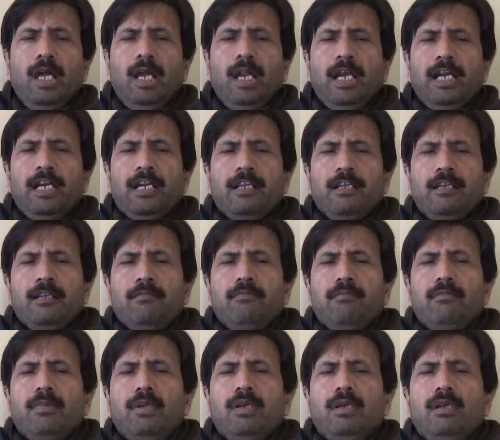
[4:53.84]
and uh,
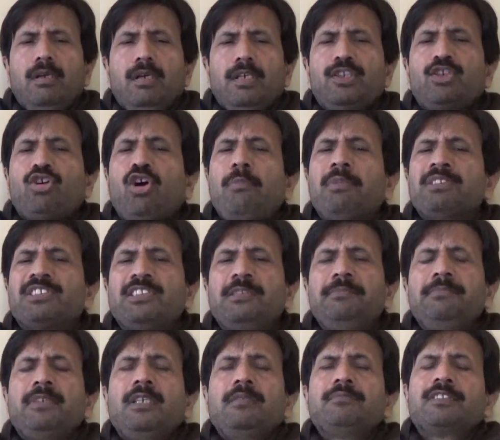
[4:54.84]
the common
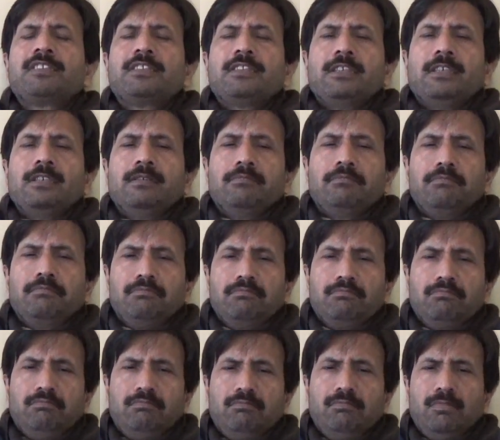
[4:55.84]
symptoms uh,
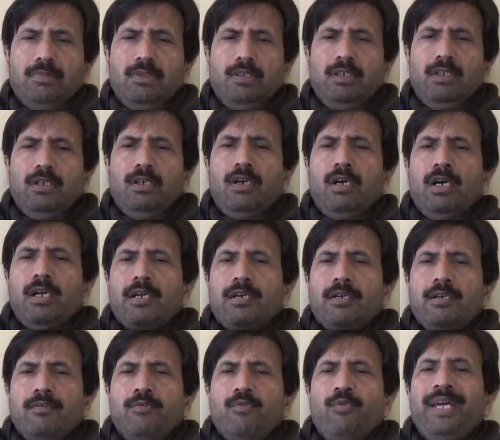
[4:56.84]
uh,
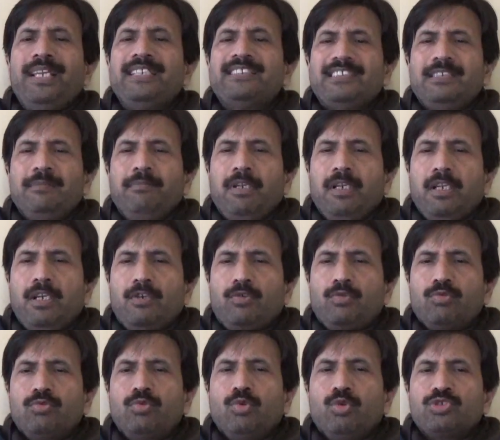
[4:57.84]
are very similar
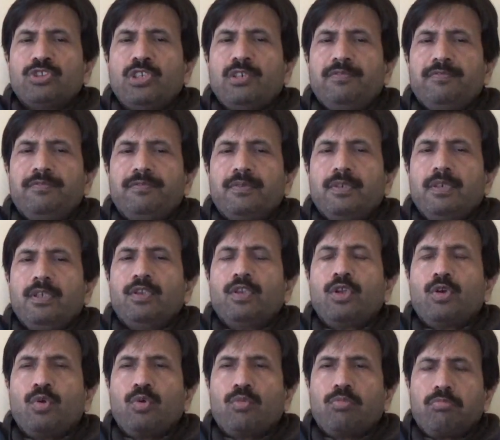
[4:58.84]
to those of the
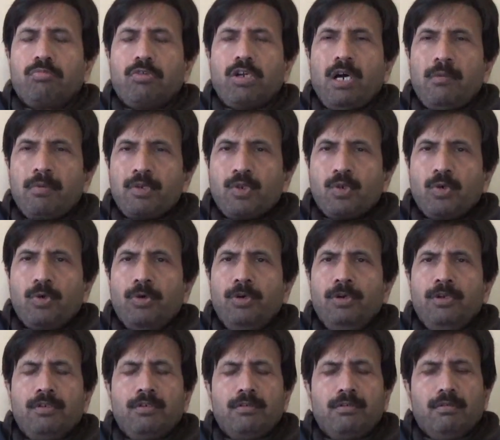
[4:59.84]
common cold
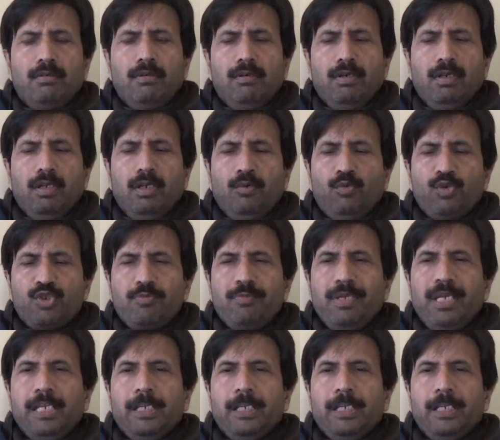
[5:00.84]
which may